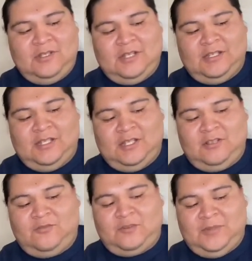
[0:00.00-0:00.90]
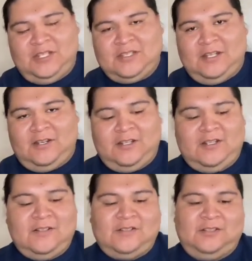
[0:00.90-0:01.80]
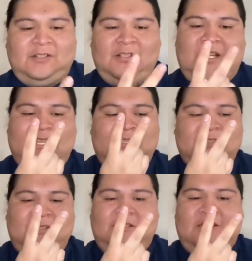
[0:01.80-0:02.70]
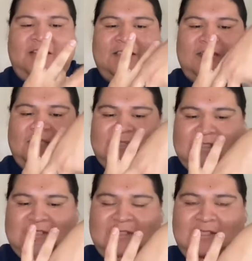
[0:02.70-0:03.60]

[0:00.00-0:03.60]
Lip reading: and they go from each area. So they're like this,